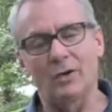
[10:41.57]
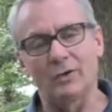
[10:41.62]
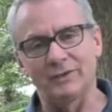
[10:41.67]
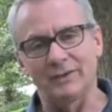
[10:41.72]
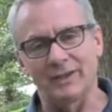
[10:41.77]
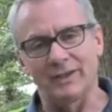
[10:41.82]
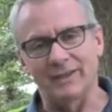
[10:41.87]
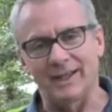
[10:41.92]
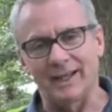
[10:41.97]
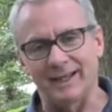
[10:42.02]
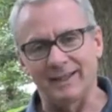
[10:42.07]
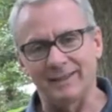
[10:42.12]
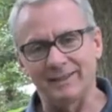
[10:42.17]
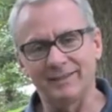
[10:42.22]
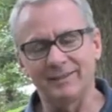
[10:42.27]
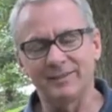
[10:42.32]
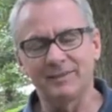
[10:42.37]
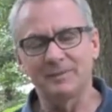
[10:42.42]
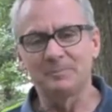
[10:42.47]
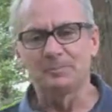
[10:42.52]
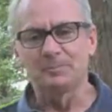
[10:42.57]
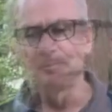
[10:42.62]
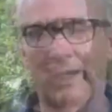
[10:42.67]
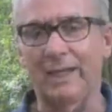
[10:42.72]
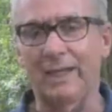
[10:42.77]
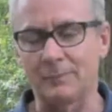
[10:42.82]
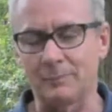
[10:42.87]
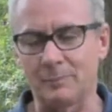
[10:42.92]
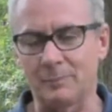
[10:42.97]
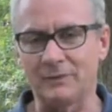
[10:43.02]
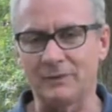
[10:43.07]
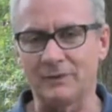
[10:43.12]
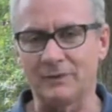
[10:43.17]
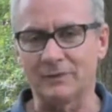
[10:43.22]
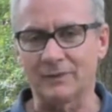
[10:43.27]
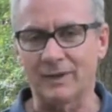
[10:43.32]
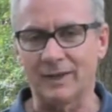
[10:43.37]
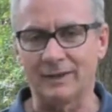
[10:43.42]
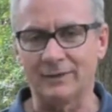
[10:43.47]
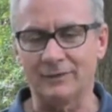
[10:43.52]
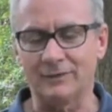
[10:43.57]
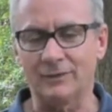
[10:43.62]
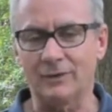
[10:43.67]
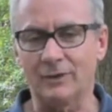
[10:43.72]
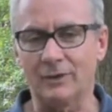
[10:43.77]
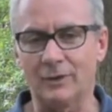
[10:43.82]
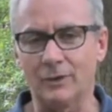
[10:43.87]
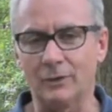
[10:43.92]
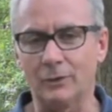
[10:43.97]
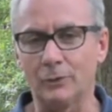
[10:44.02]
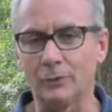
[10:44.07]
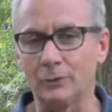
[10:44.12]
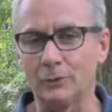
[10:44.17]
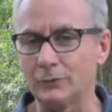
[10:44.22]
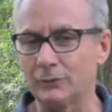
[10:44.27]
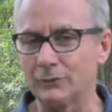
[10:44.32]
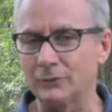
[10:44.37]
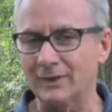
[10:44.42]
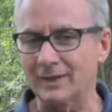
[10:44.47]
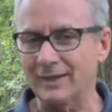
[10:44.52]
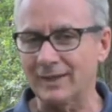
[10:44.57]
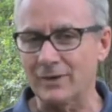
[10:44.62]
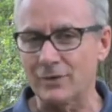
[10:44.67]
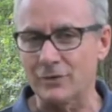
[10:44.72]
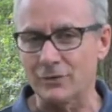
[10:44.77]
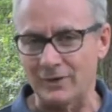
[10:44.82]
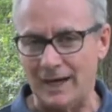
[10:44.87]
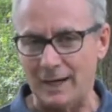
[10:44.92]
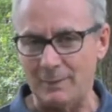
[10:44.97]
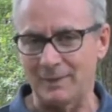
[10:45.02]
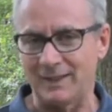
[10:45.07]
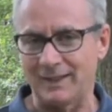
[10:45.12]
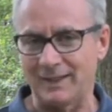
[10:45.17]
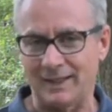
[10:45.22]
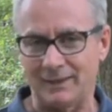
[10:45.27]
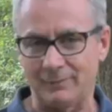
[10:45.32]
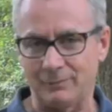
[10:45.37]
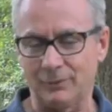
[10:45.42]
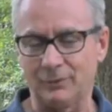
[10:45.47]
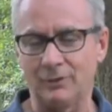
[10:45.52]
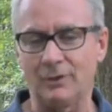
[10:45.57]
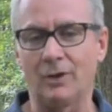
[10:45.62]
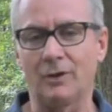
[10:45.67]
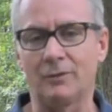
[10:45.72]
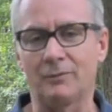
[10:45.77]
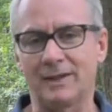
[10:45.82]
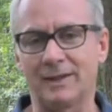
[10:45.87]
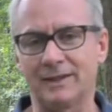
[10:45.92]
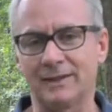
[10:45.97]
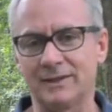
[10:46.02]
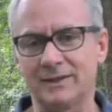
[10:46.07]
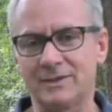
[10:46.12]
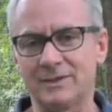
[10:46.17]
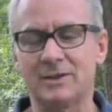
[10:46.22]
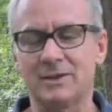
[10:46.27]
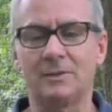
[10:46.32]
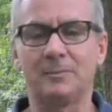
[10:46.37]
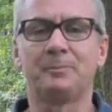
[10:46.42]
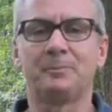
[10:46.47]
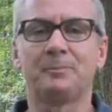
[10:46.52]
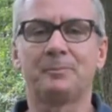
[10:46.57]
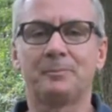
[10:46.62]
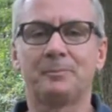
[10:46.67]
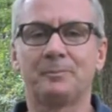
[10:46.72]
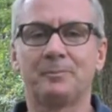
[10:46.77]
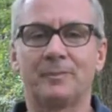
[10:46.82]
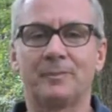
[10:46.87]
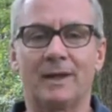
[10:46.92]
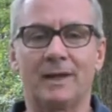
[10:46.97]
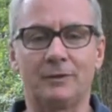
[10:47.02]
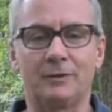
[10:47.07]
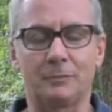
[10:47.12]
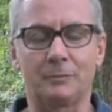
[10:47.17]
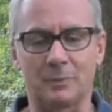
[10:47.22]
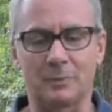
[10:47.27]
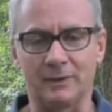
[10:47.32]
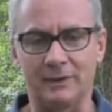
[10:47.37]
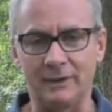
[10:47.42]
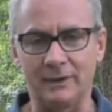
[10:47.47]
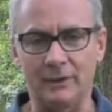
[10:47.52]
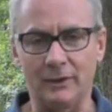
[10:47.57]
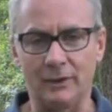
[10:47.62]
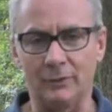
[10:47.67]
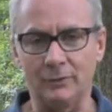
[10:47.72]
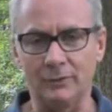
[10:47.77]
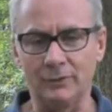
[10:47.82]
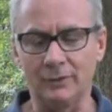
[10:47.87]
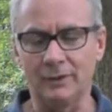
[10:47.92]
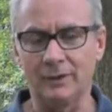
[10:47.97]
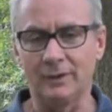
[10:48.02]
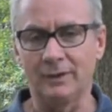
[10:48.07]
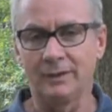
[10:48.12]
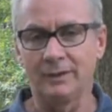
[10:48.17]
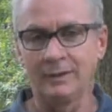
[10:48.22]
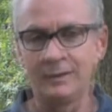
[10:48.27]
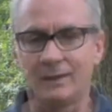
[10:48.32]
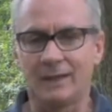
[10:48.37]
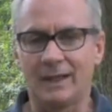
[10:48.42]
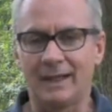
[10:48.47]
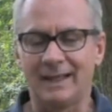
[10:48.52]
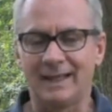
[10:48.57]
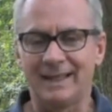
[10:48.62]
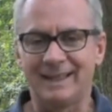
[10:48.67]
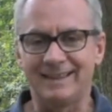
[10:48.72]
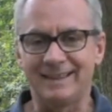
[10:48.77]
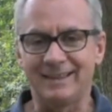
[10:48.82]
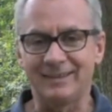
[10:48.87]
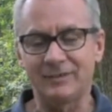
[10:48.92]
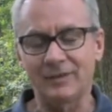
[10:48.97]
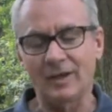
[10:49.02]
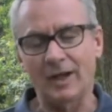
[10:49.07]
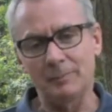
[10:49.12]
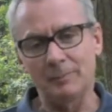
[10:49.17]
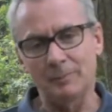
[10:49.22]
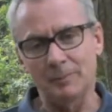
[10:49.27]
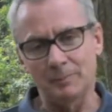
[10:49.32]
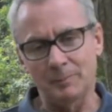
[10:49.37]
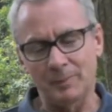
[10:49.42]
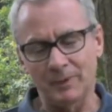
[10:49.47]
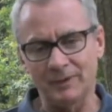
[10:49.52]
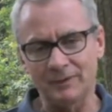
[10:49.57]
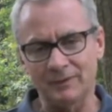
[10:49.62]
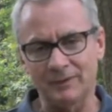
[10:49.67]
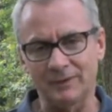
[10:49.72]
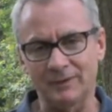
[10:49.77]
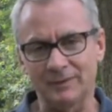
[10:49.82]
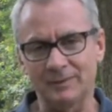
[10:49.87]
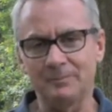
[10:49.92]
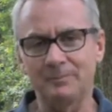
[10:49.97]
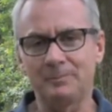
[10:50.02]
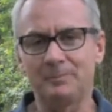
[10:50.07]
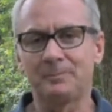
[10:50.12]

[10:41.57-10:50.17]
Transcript: the other hand, I have business clients whose grammar level of English is pretty low. This type of person